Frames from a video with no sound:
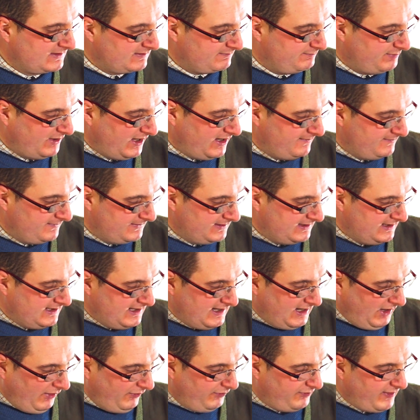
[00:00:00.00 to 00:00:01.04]
but
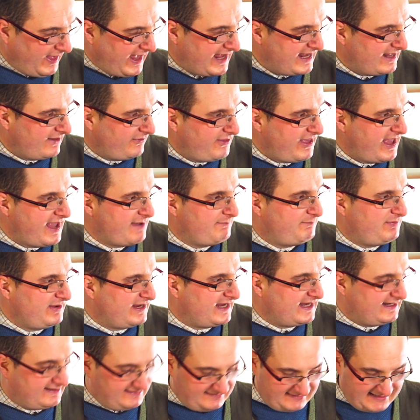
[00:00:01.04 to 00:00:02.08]
their
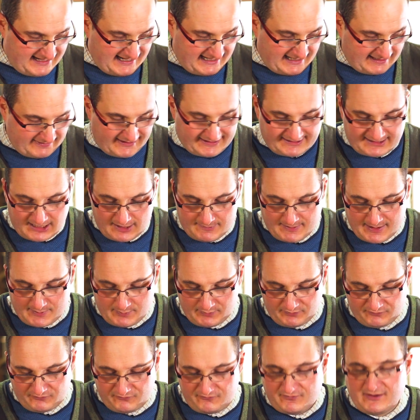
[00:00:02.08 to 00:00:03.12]
biggest thing, they come out
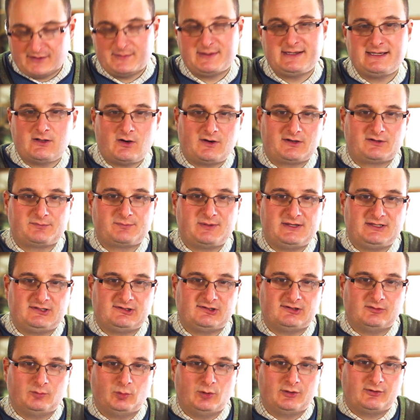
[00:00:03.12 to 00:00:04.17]
with very nice
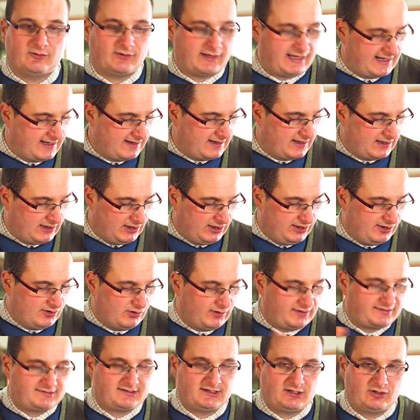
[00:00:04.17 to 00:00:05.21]
pieces of wood on it,
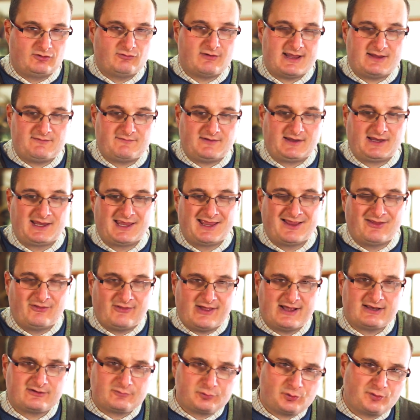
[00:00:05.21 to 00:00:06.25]
nice engraving.
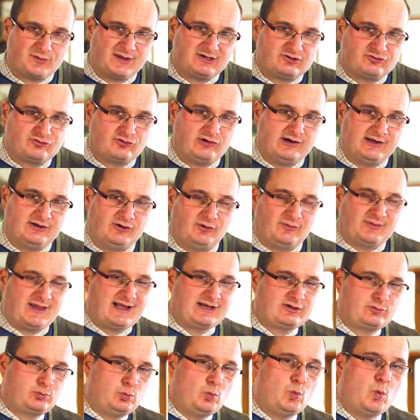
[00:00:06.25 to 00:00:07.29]
That's what they try and do.
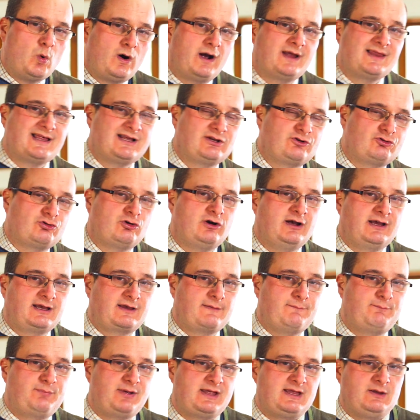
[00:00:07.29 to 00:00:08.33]
That's why they try and
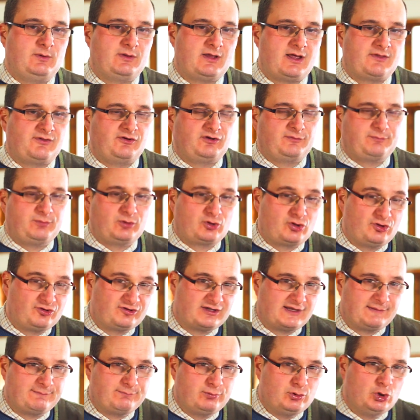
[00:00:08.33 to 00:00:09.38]
compete with others, because
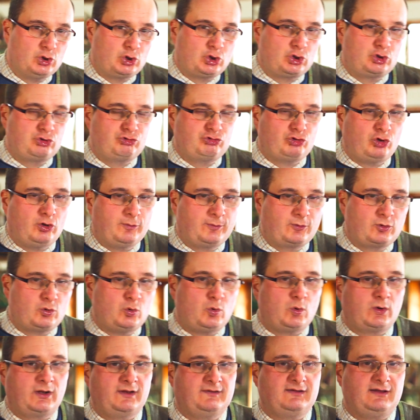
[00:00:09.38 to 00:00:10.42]
they put top
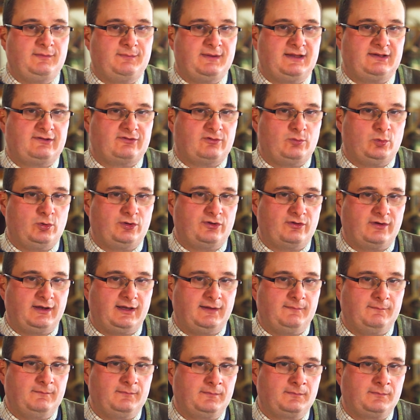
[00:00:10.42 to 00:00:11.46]
quality bits of wood on it.